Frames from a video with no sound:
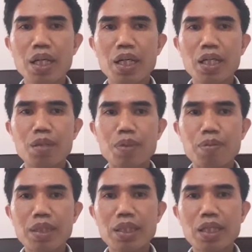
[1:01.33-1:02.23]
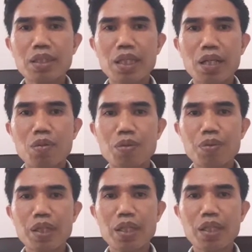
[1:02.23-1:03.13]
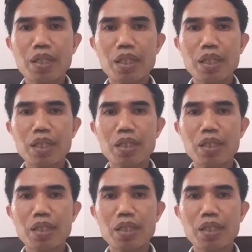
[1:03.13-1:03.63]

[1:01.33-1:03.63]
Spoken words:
in implementing their welfare, in